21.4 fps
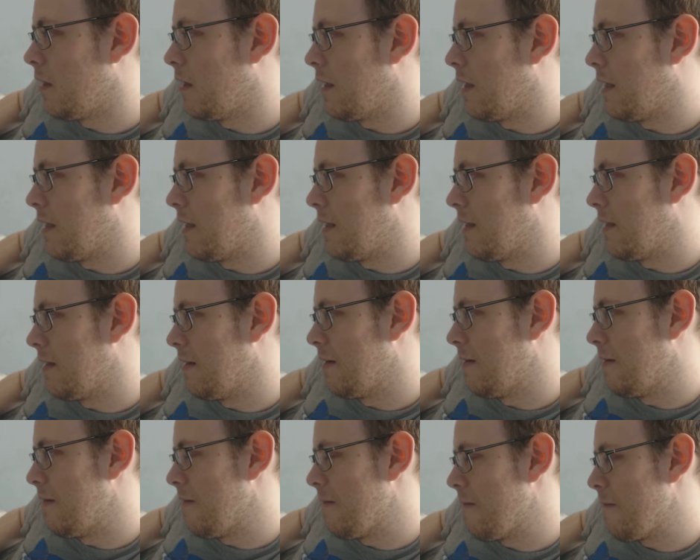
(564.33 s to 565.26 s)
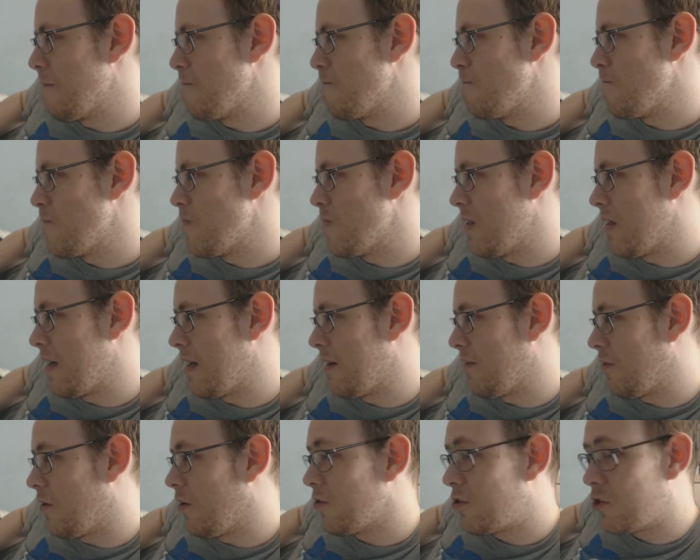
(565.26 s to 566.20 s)
And
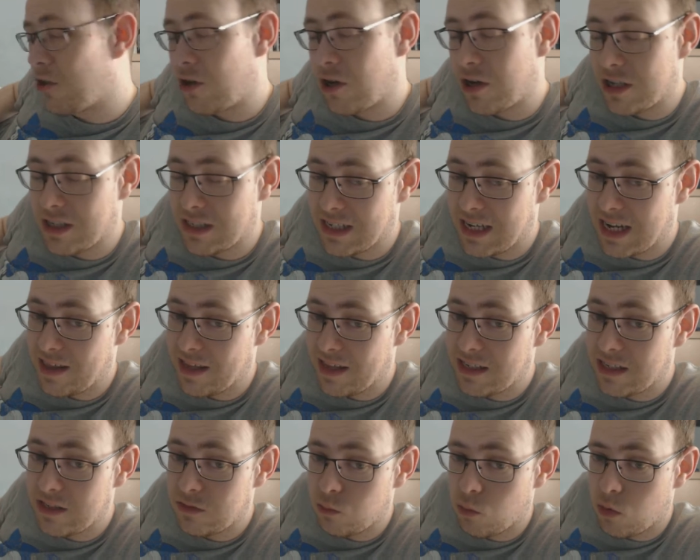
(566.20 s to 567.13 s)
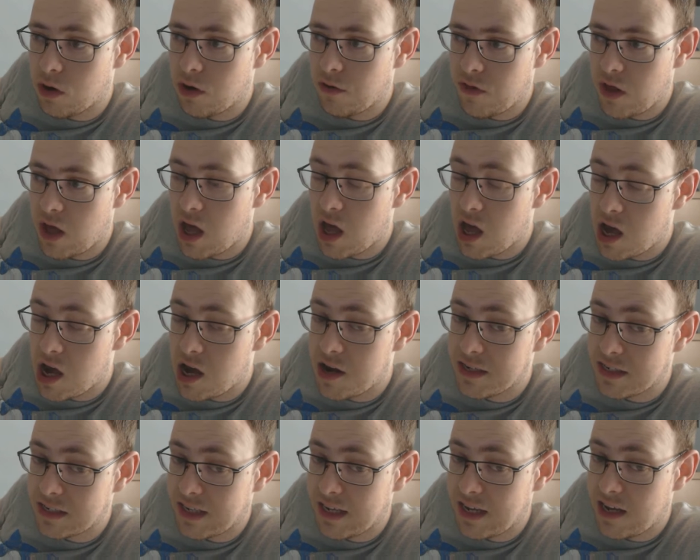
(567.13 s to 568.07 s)
I've also got to say, this is one of the
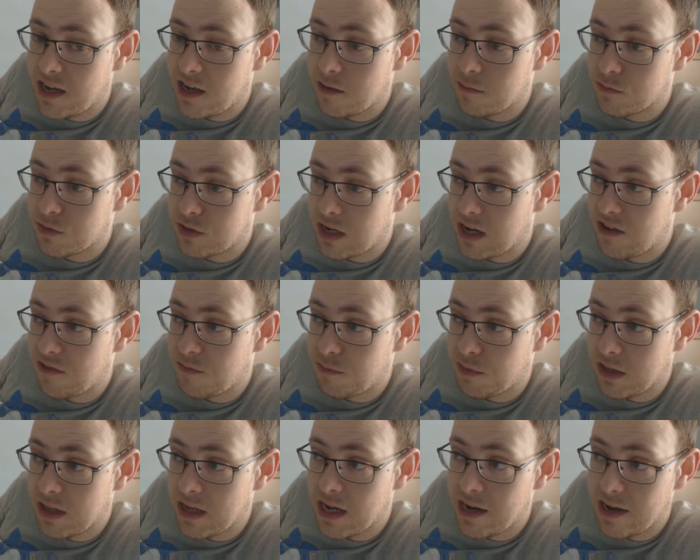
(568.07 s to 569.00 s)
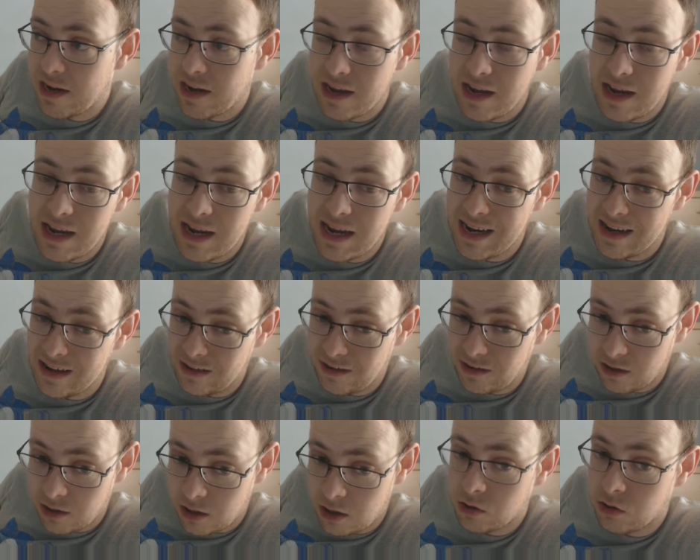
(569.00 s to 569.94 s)
hardest games I have played in
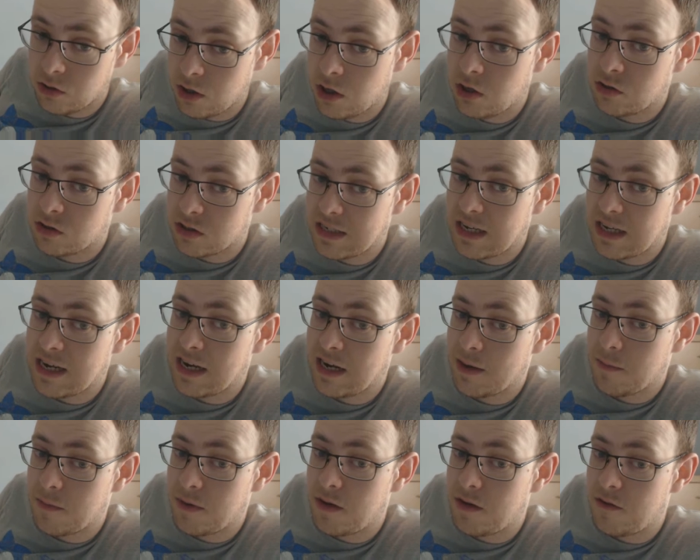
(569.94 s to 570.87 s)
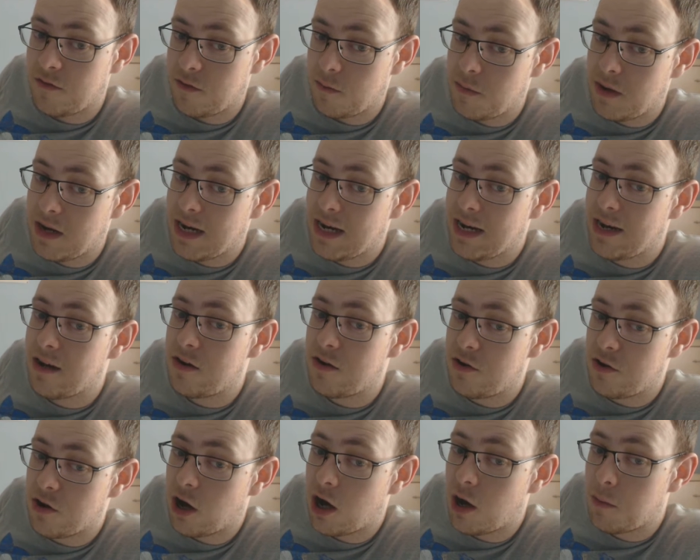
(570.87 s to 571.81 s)
a long, long time. For me,
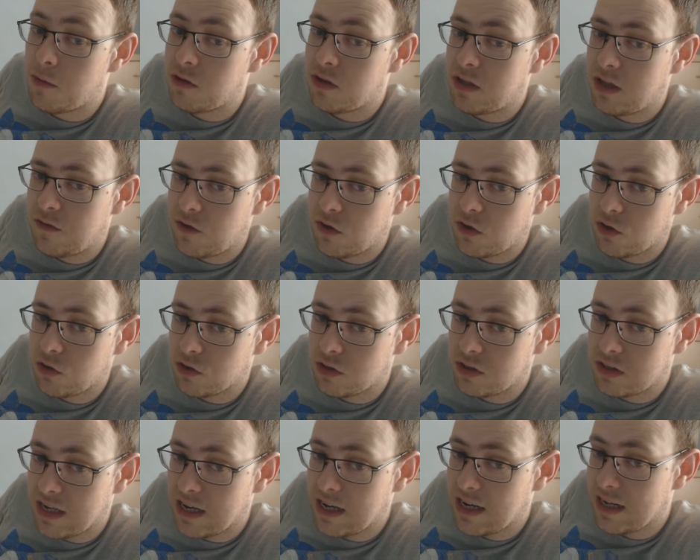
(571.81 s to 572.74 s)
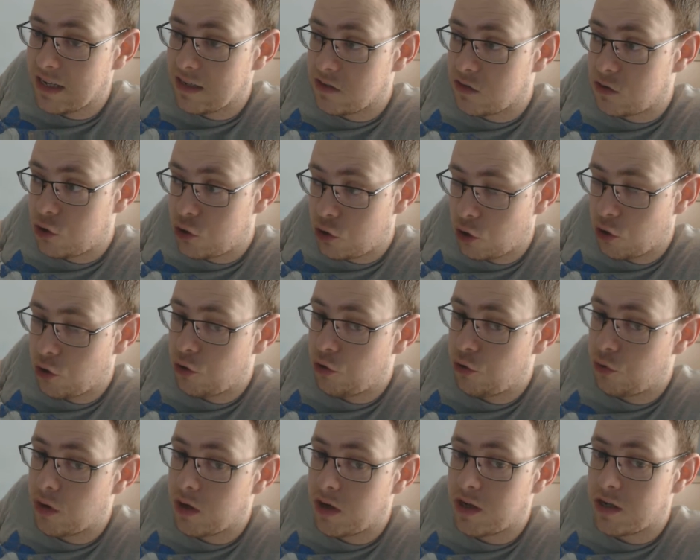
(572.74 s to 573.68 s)
normal difficulty is
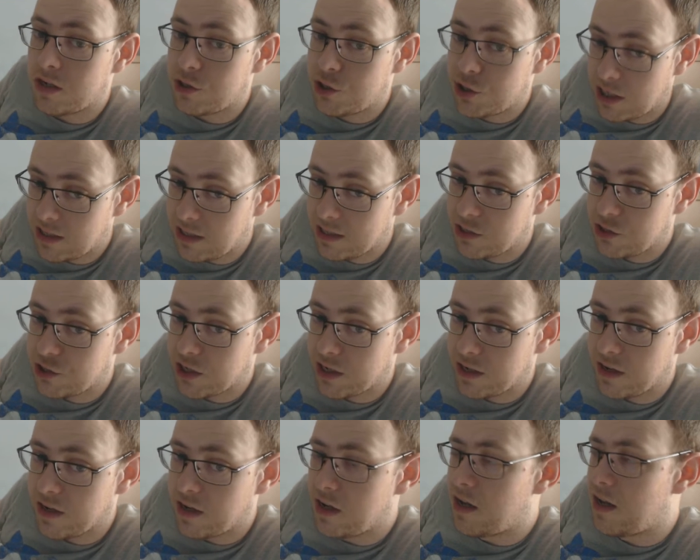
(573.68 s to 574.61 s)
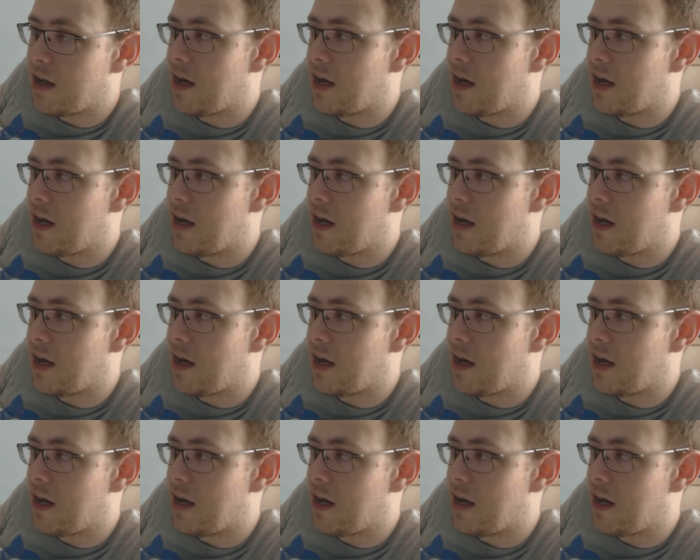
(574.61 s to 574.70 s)
too challenging.